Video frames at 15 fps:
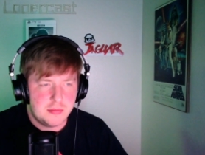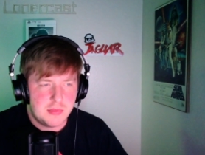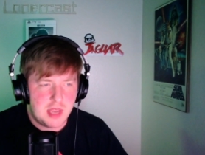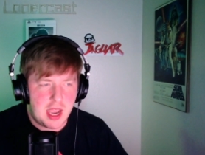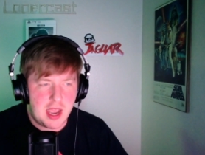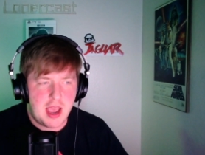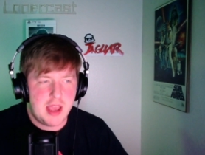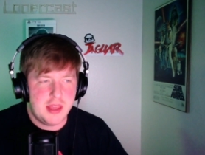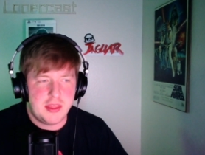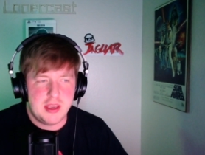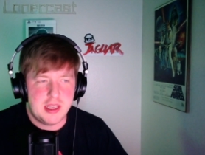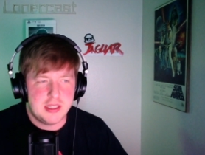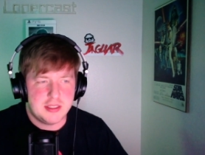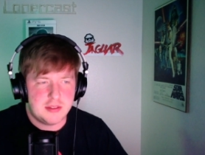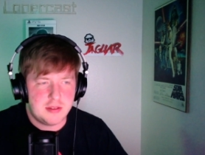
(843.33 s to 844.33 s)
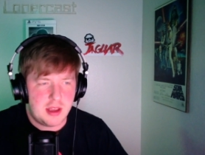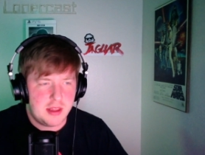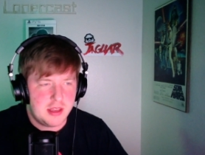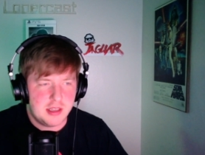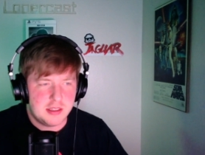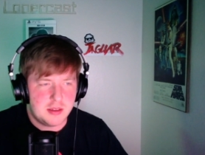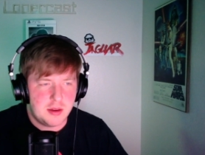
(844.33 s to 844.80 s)
I, I think it's I
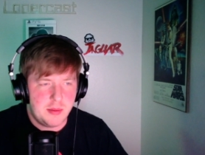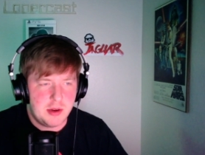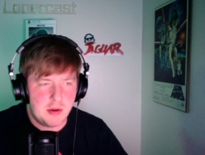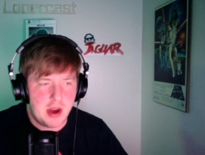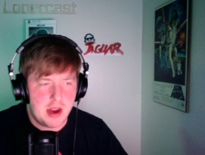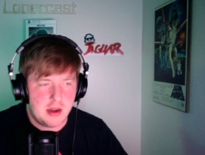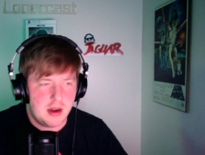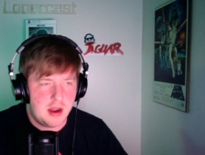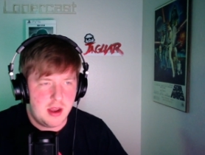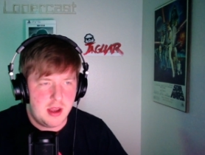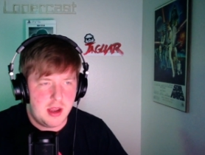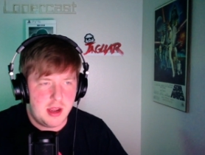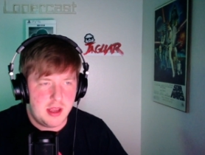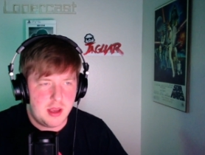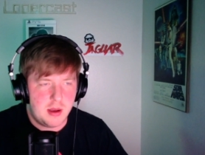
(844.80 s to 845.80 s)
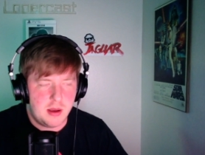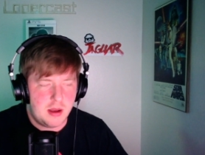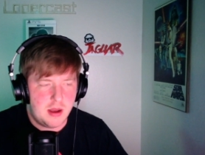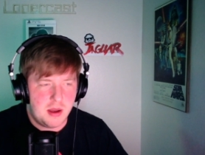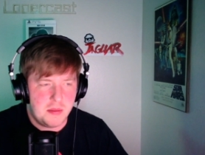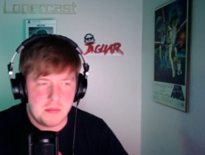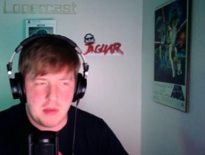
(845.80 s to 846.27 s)
think it's gonna be great. I, I
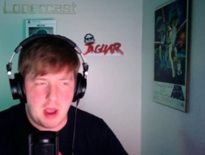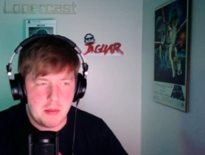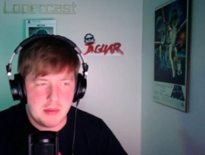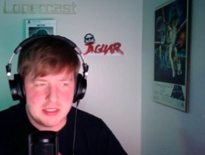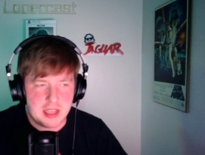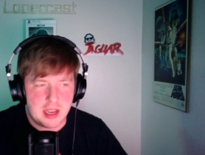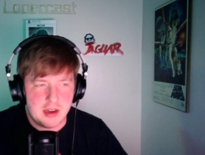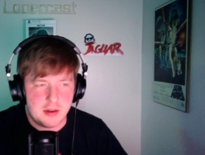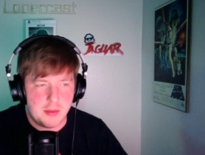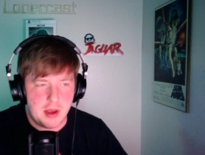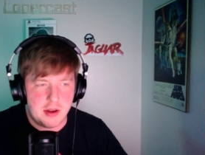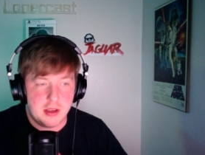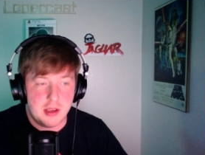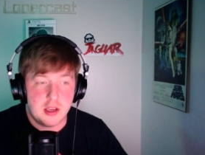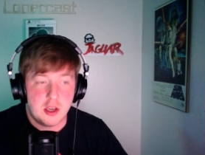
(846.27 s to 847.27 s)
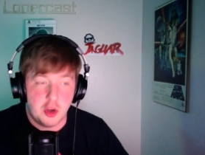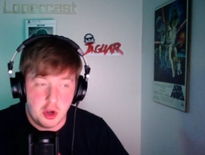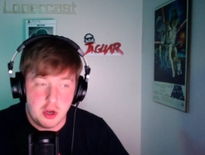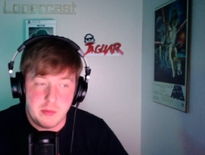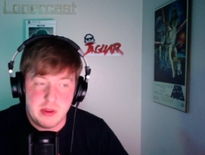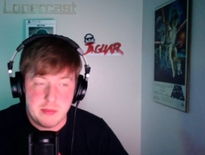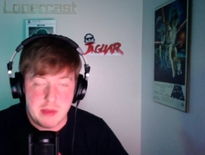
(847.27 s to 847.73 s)
I'm I'm excited about it. Could
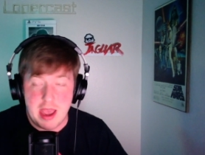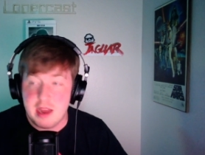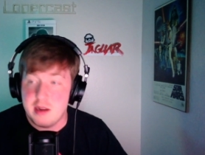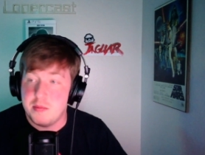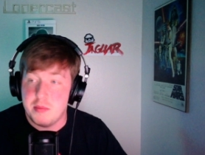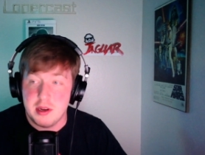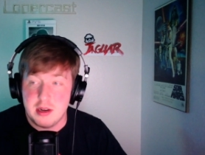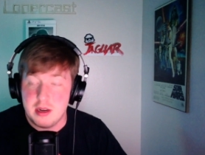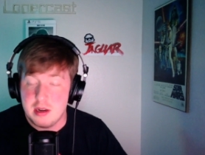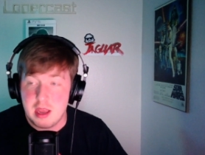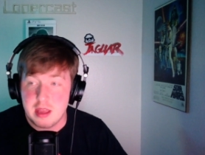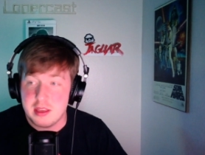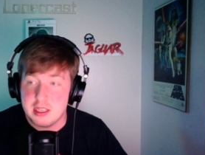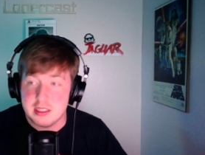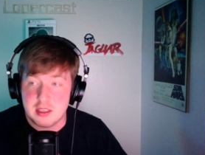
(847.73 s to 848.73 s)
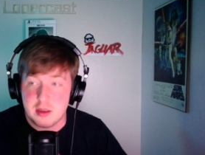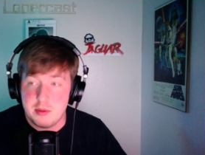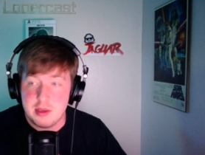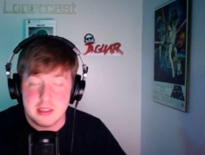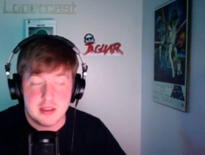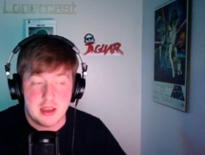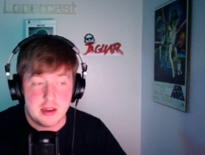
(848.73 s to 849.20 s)
be bad, but I think it's gonna be
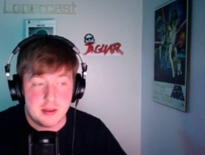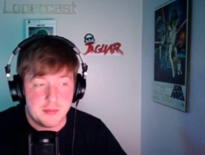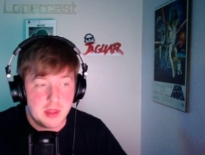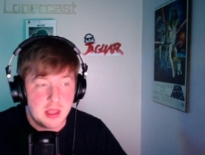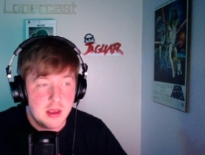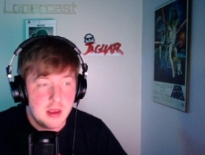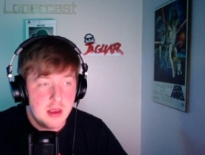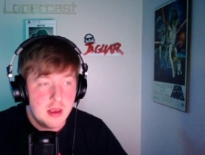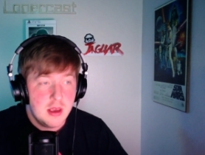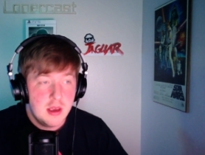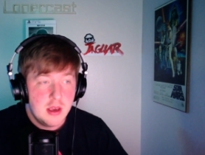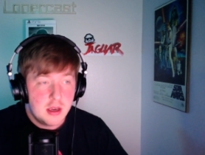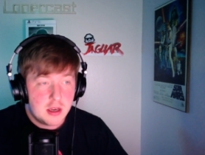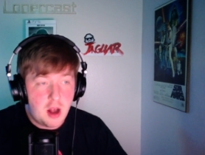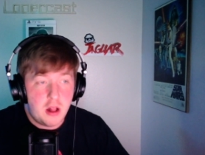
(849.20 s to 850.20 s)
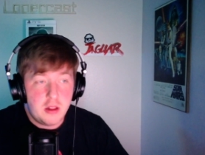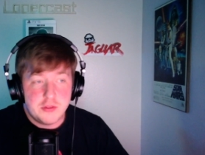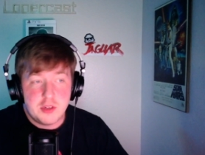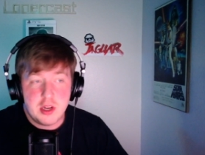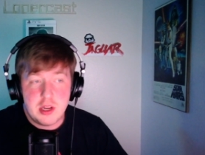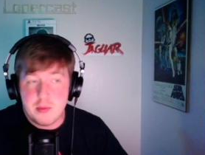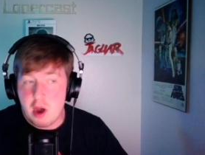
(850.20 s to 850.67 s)
exciting. Call of
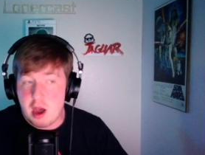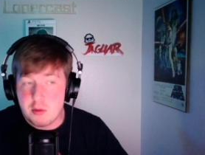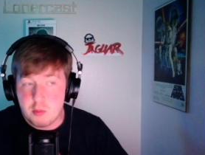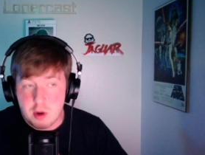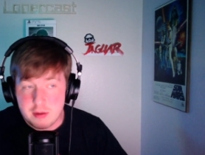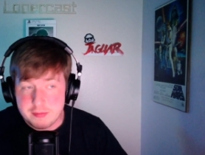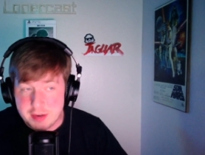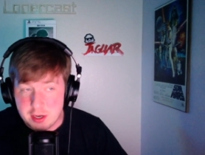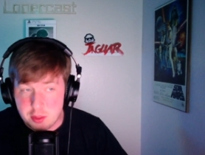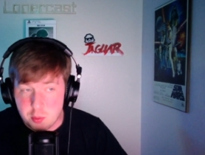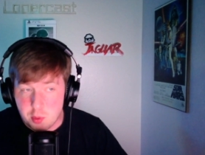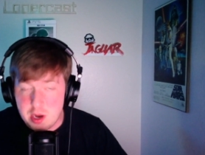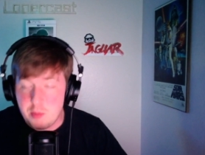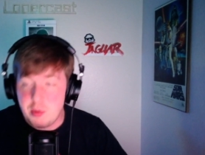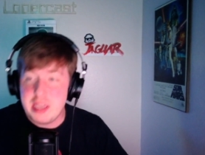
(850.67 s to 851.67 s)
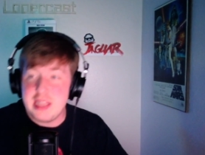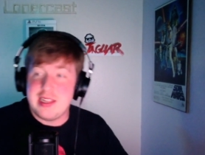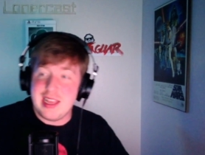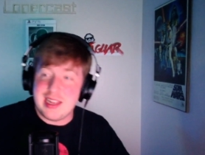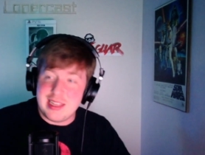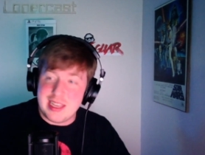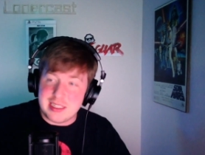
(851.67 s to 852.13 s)
Duty Modern Warfare 3, we
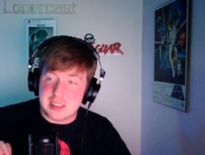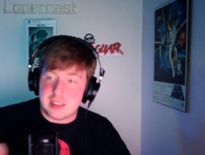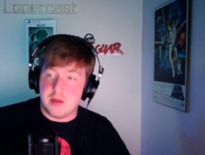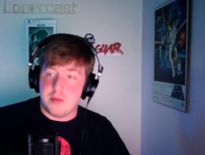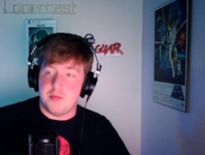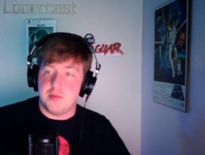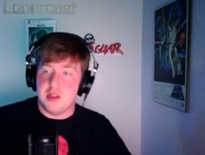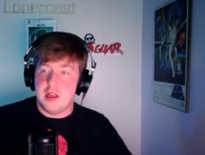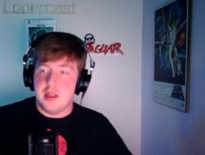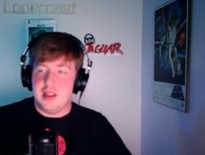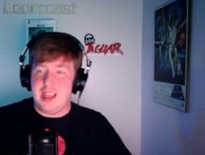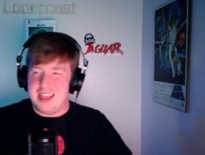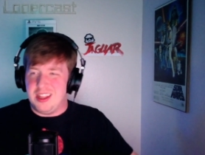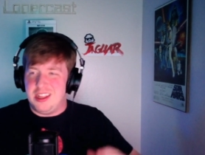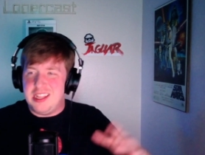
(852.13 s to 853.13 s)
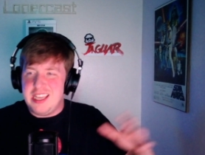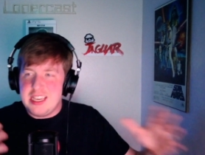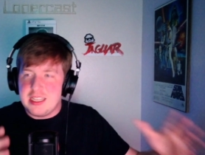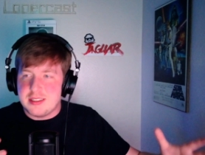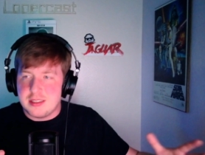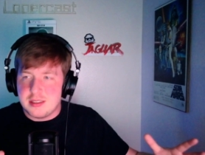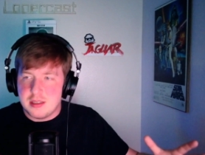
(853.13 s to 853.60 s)
did get some like
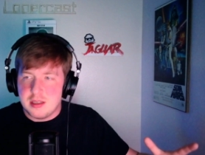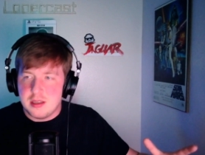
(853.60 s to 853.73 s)
leaks